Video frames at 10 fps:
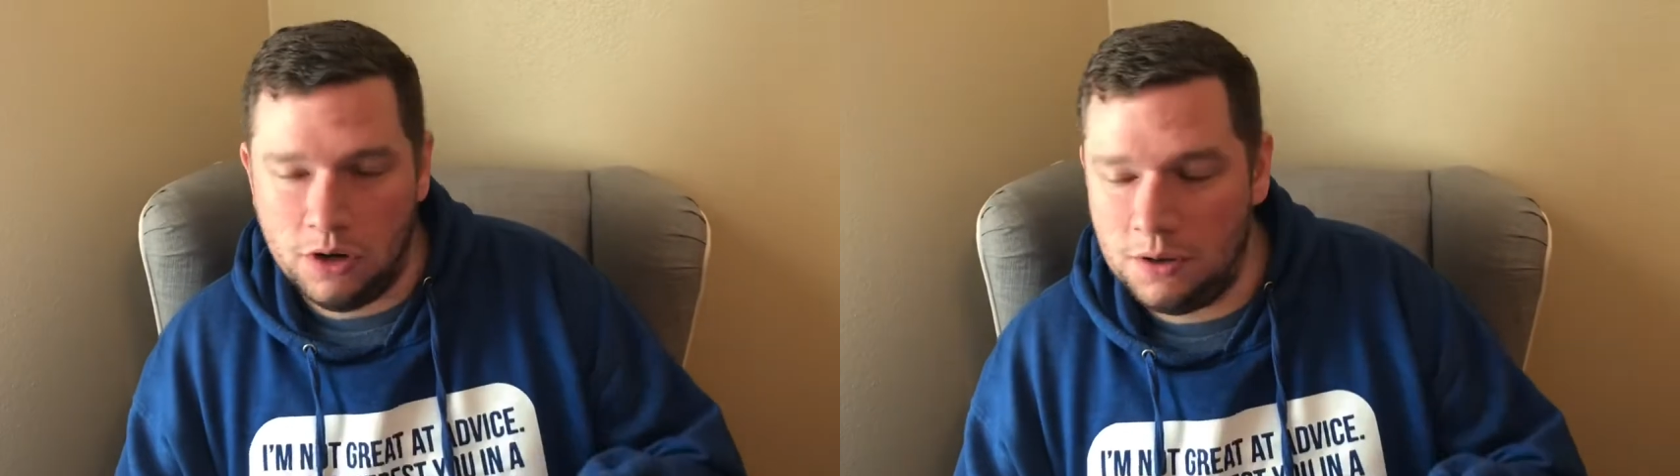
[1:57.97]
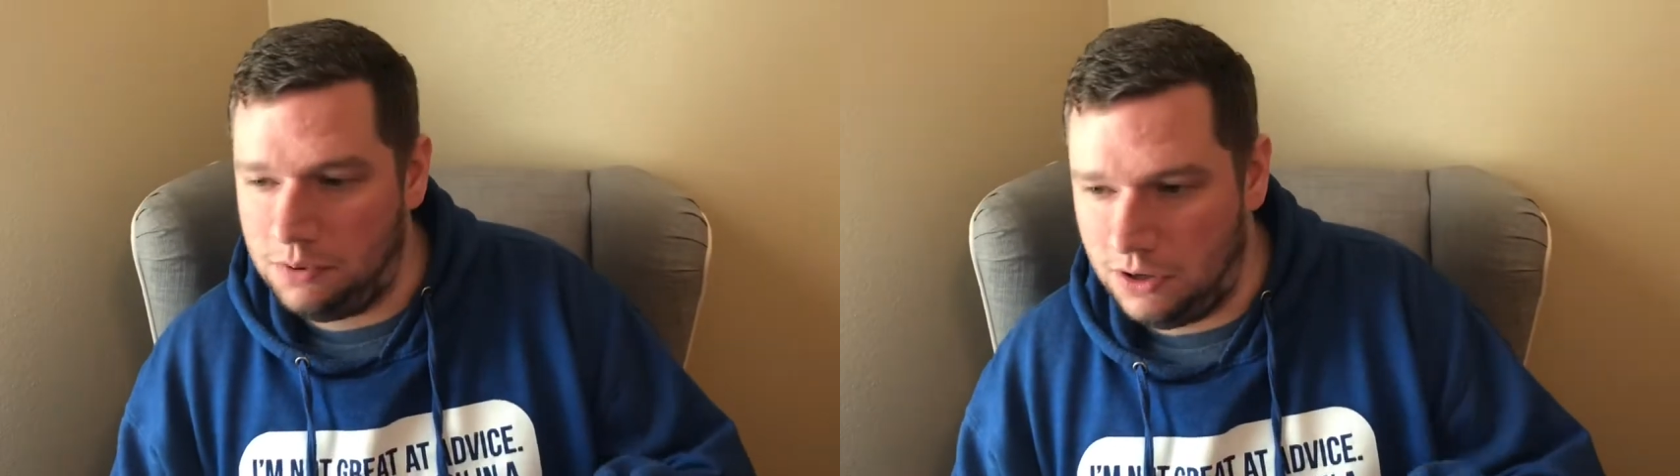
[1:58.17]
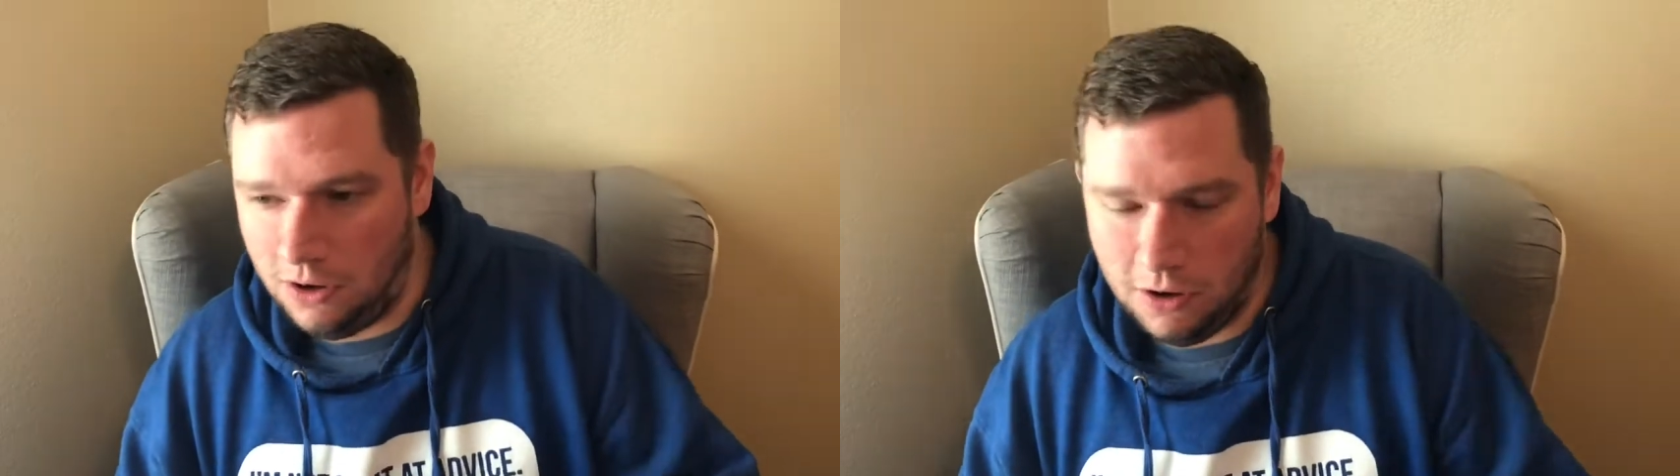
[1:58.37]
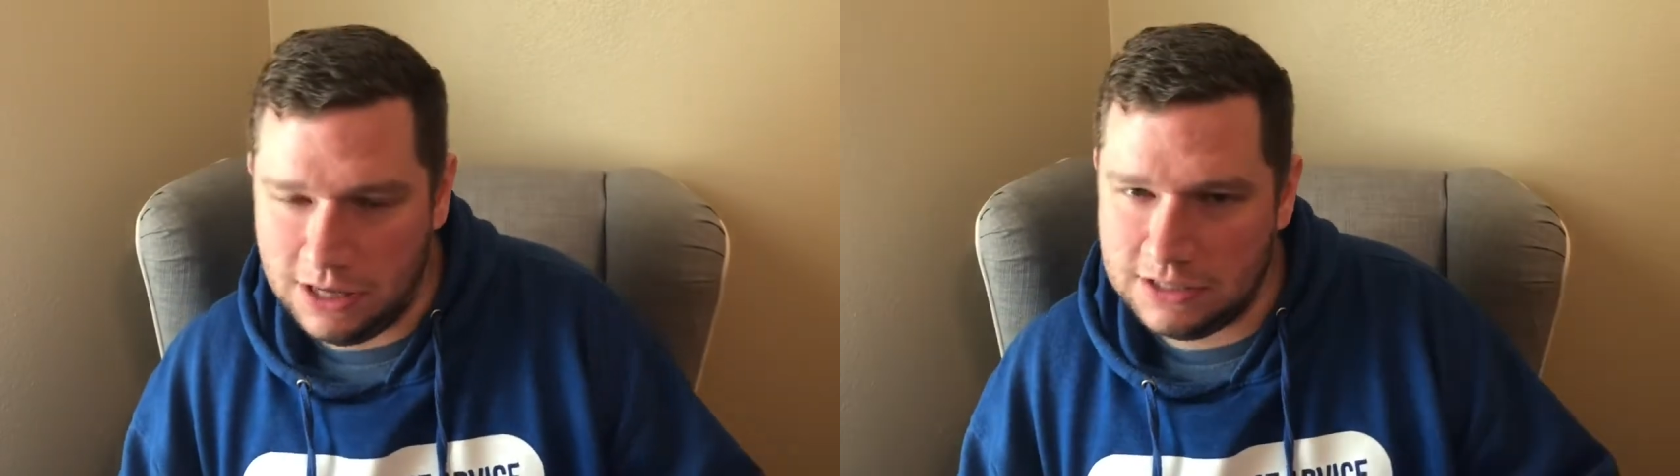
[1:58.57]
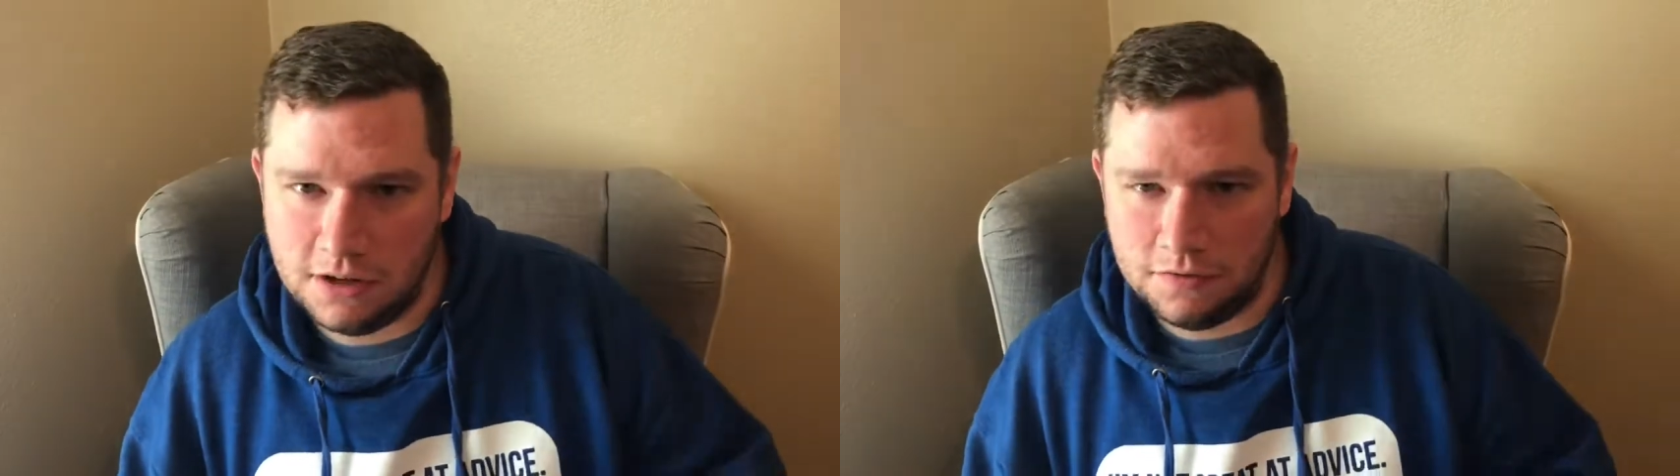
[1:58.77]
put all that
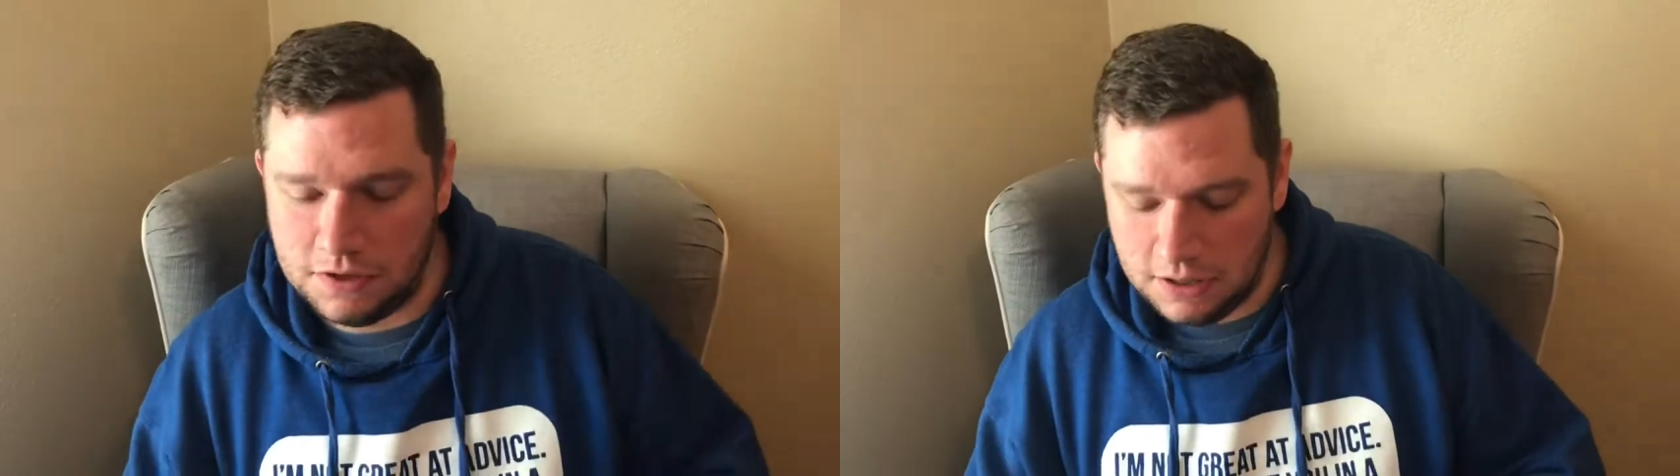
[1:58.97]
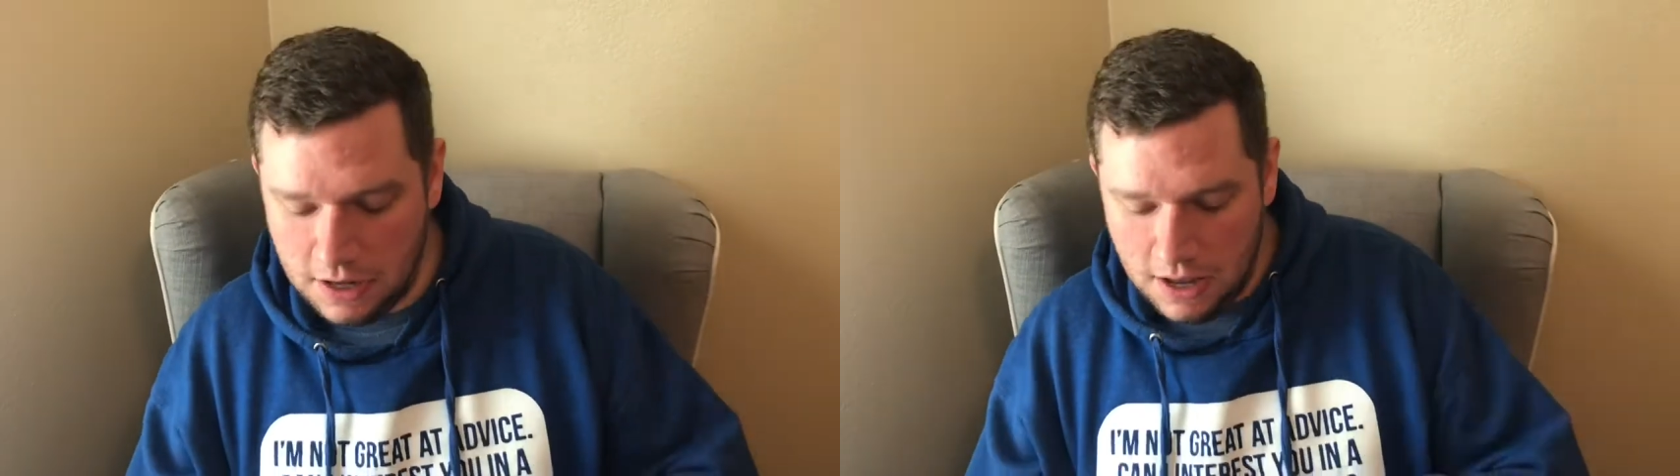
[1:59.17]
stuff in,